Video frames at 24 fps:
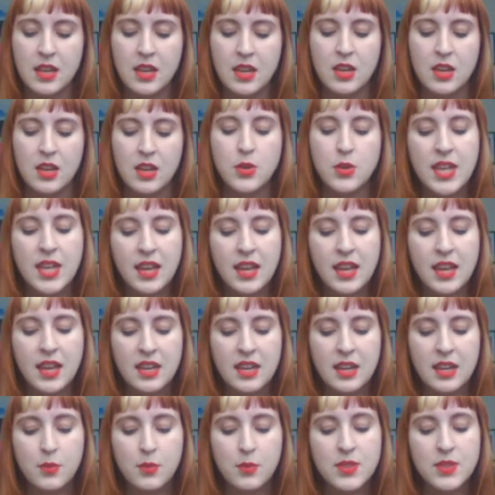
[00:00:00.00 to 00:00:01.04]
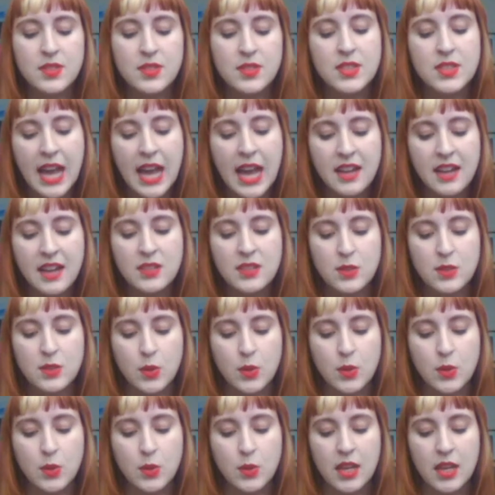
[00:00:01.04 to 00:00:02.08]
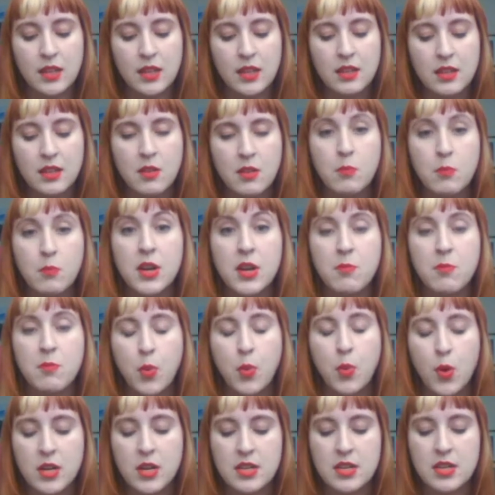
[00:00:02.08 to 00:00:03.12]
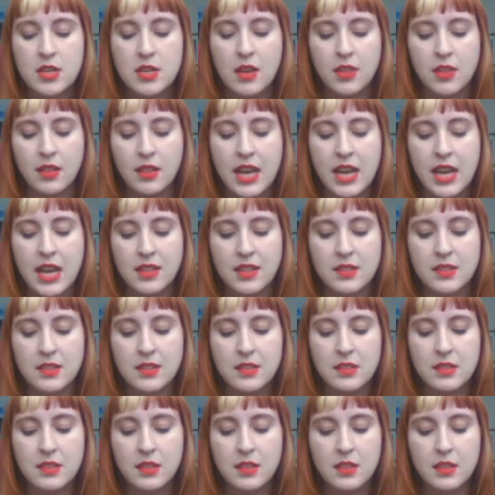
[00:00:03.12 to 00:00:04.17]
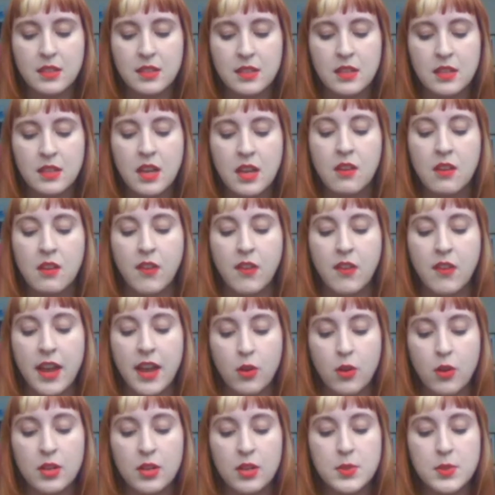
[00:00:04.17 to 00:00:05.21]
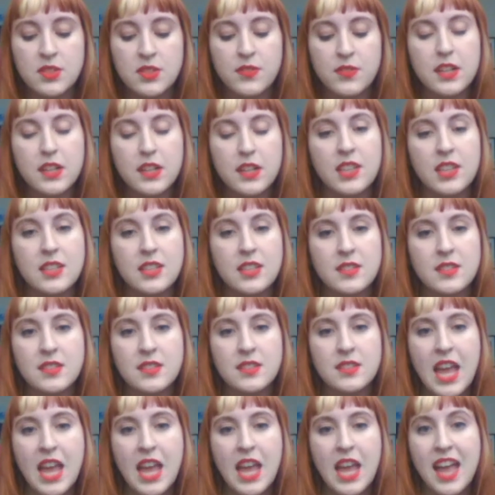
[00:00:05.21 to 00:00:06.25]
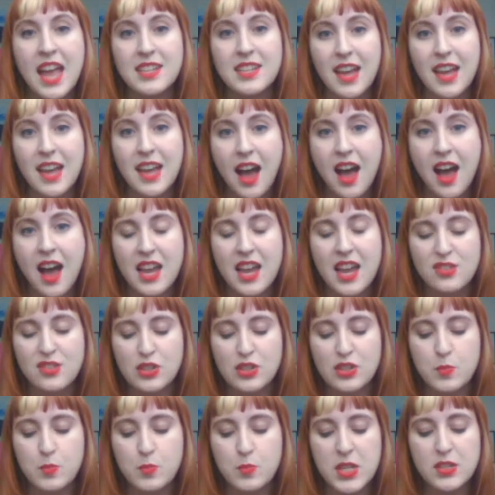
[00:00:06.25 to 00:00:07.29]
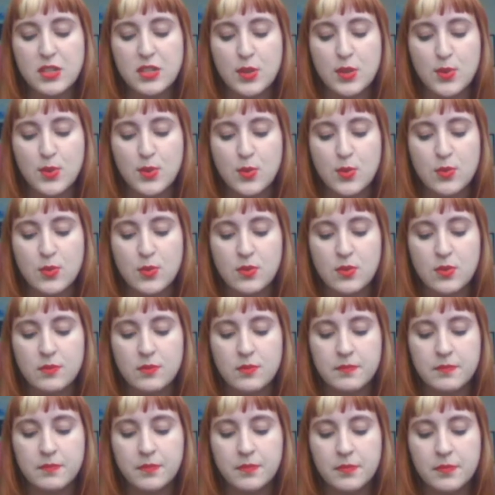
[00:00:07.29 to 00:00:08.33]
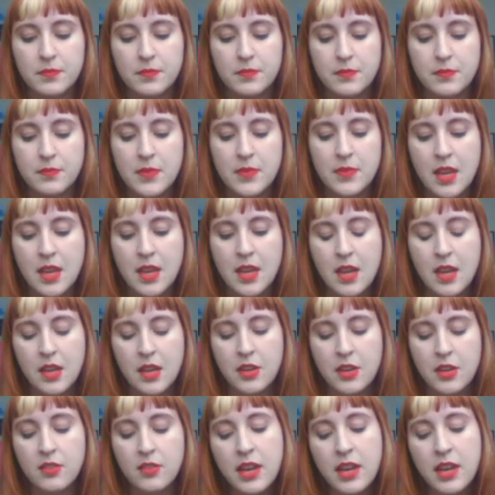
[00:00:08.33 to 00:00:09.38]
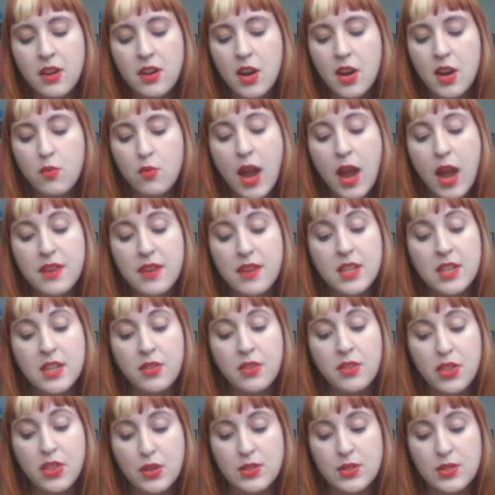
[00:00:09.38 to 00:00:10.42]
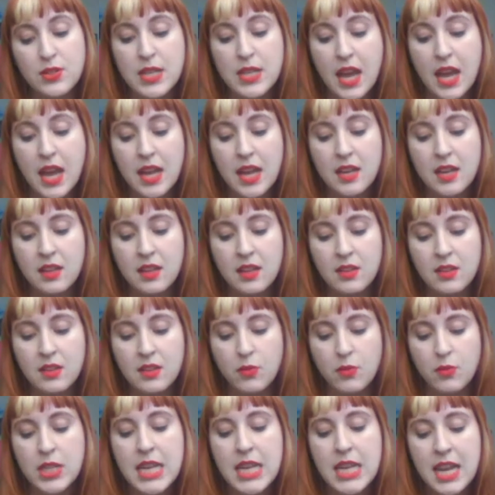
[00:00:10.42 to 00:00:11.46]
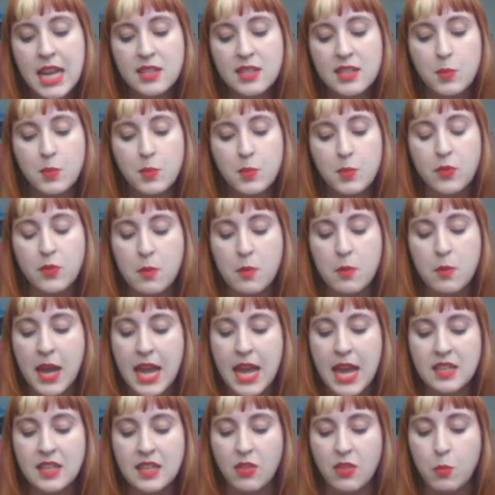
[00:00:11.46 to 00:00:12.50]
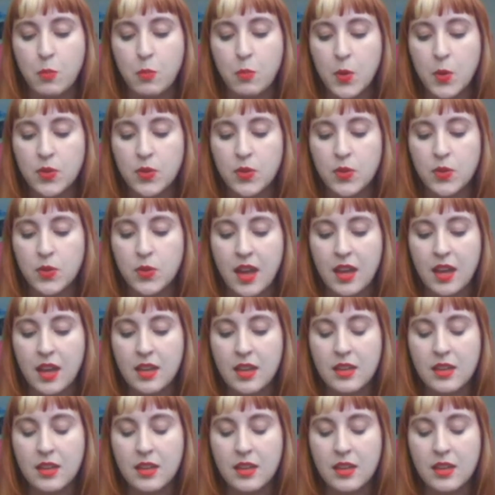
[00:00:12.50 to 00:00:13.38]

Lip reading: You said it was a sad story, but important nonetheless. Viola was fearless, and I should be too. Your letter arrived on Thursday, 3 days before my 18th birthday.